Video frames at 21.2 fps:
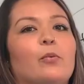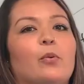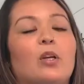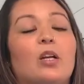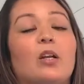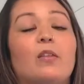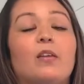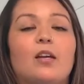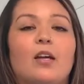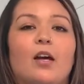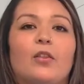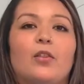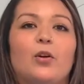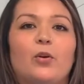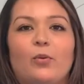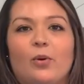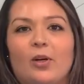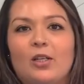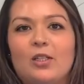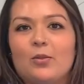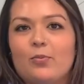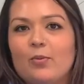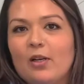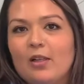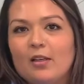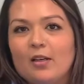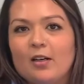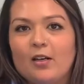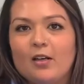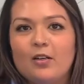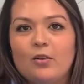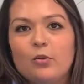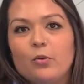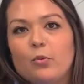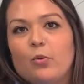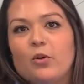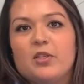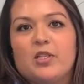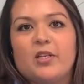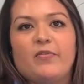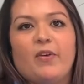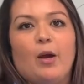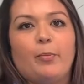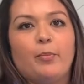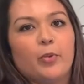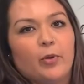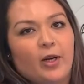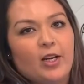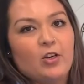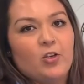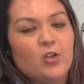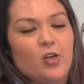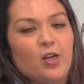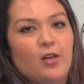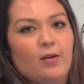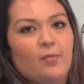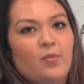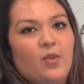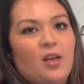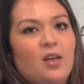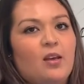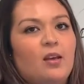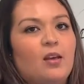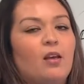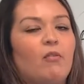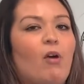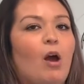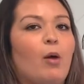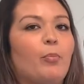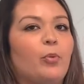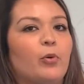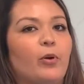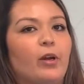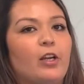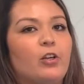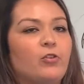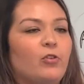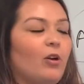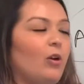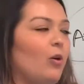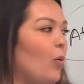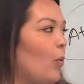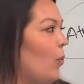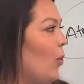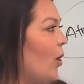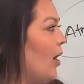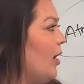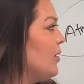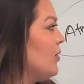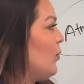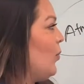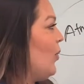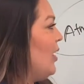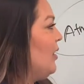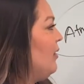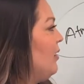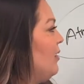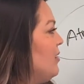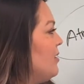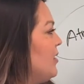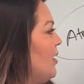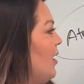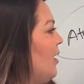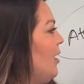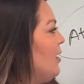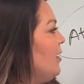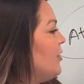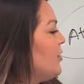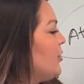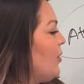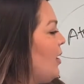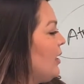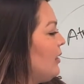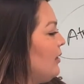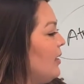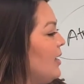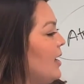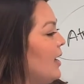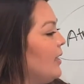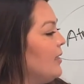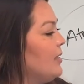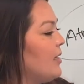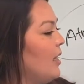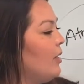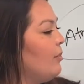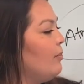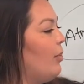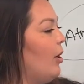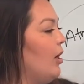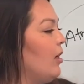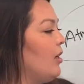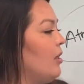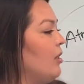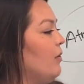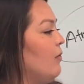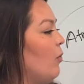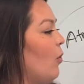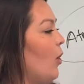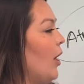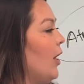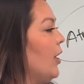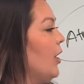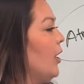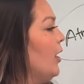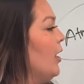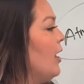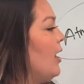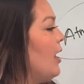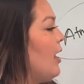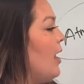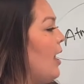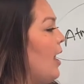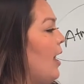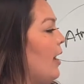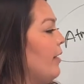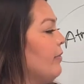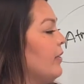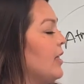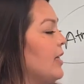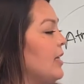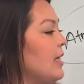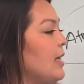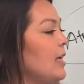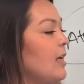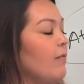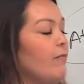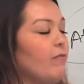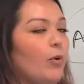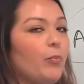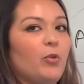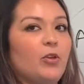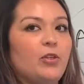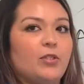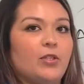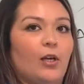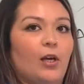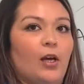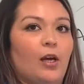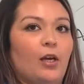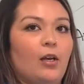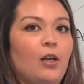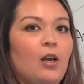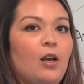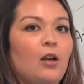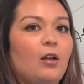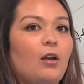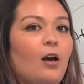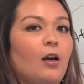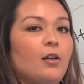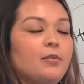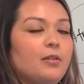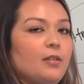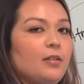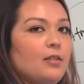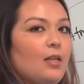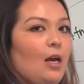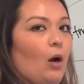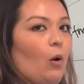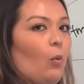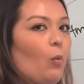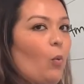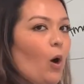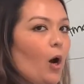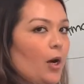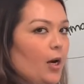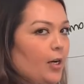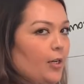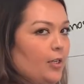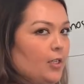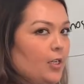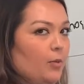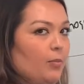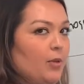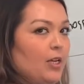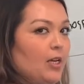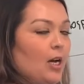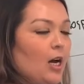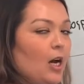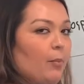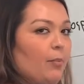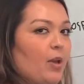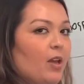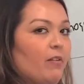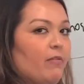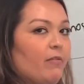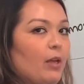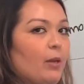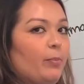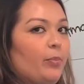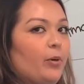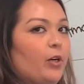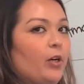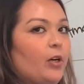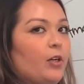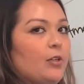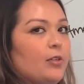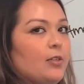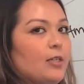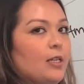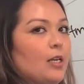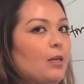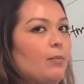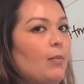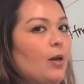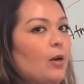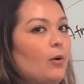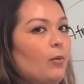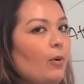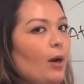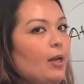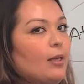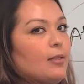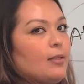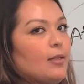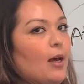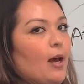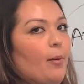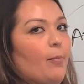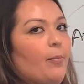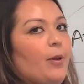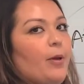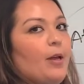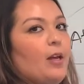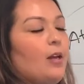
One of the other words we learned was evaporation. Evaporation was when the sun directly hits a body of water and the heat from the sun causes that water to become a vapor or steam and rise up.